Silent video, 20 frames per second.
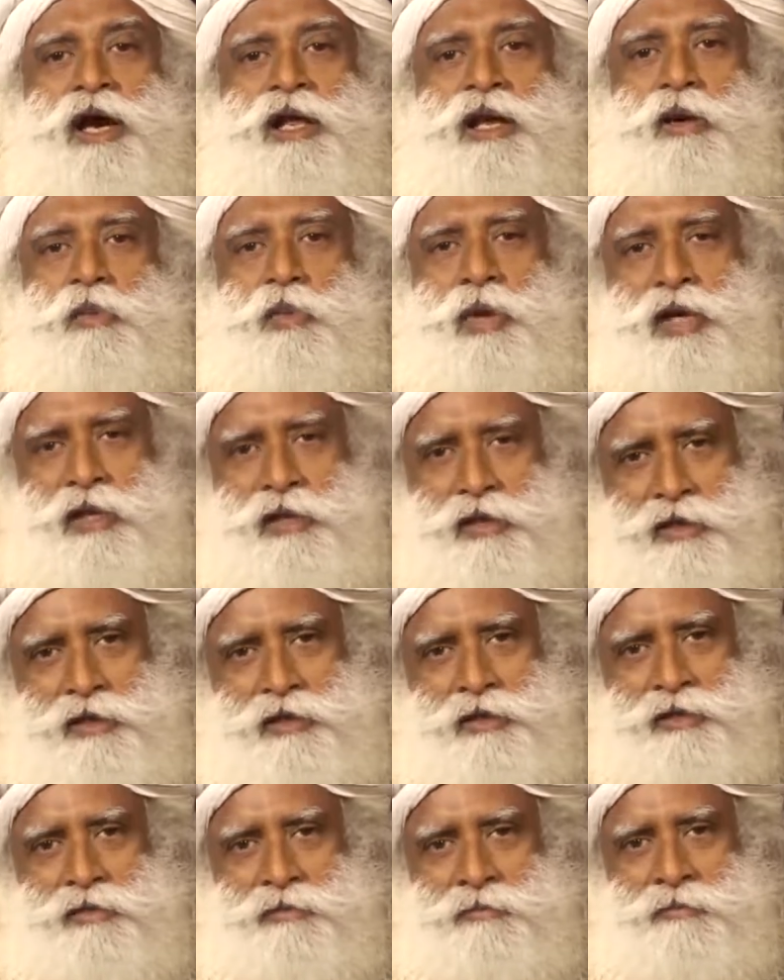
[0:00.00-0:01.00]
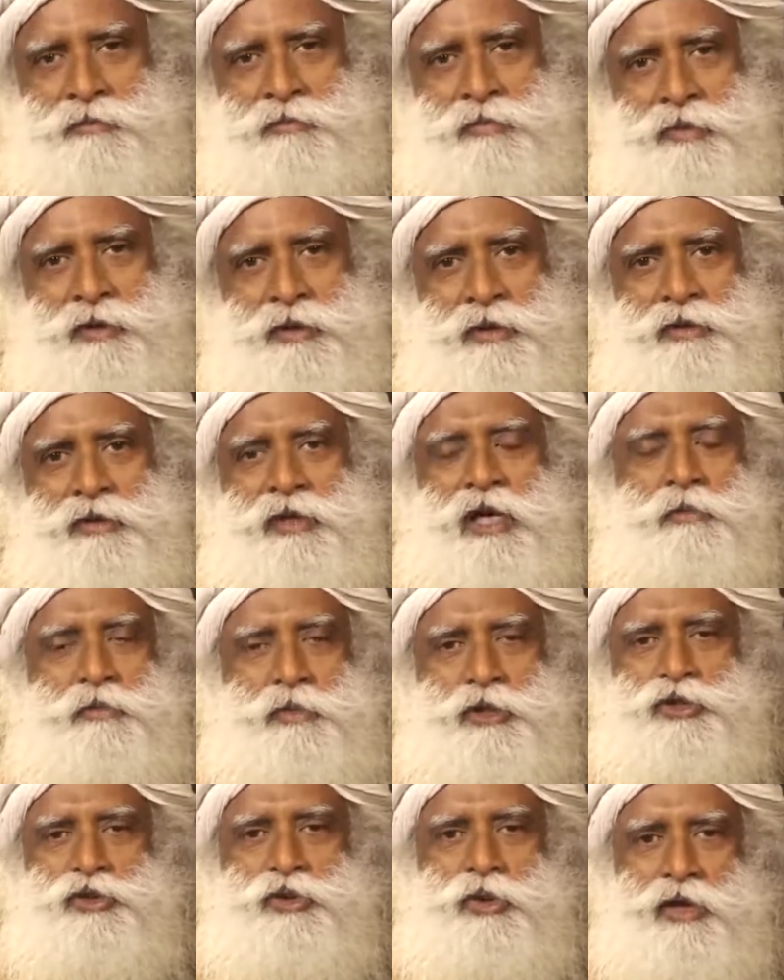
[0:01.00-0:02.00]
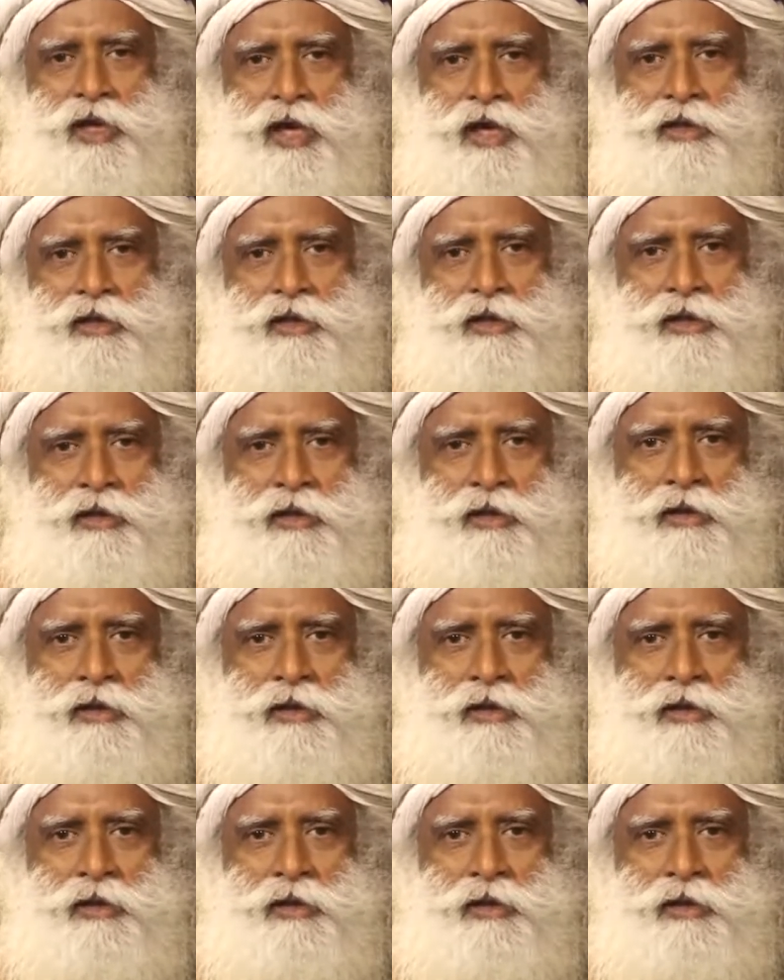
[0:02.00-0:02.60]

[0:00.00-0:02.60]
unawake, that means you're dead.